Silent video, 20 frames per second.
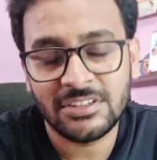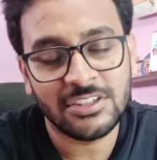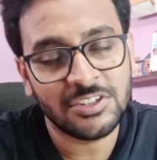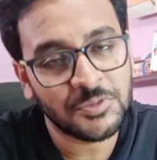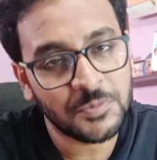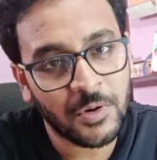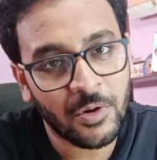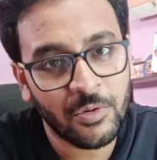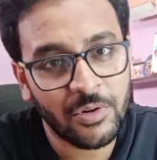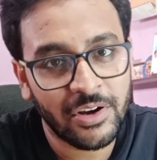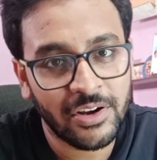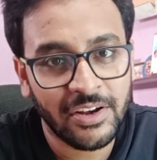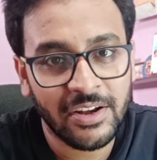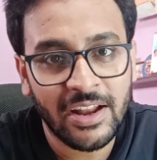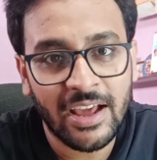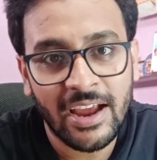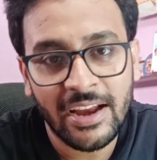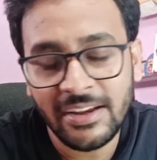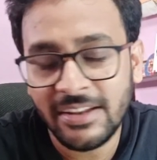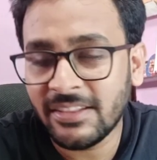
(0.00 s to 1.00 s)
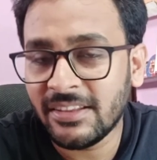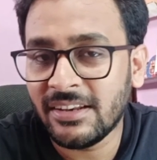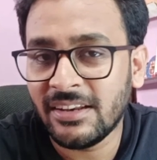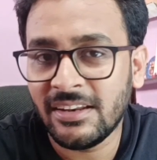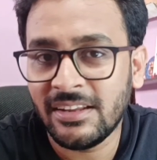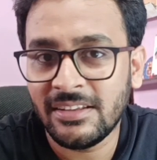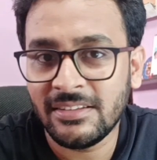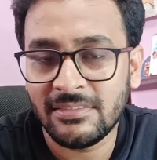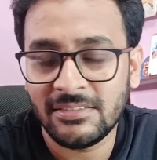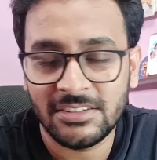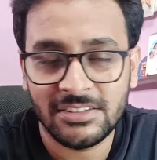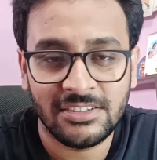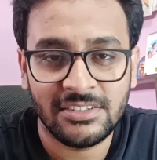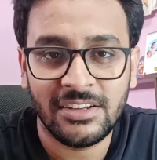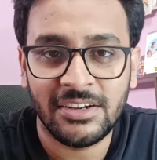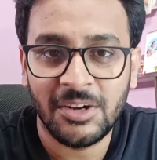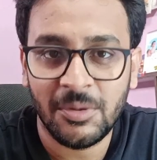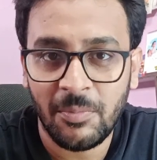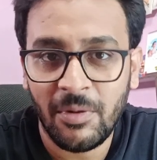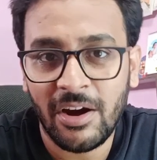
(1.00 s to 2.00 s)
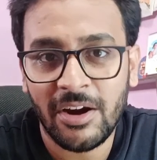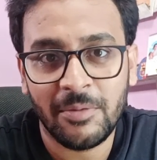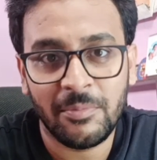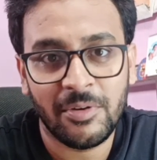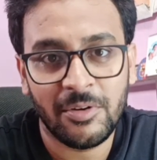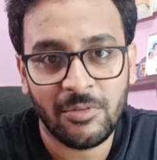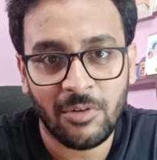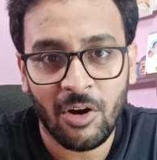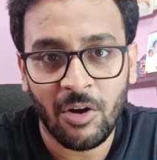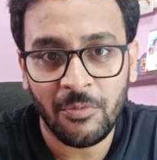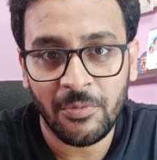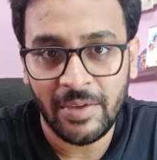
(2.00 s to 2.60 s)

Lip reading: just founded in IIT Delhi. This is a department of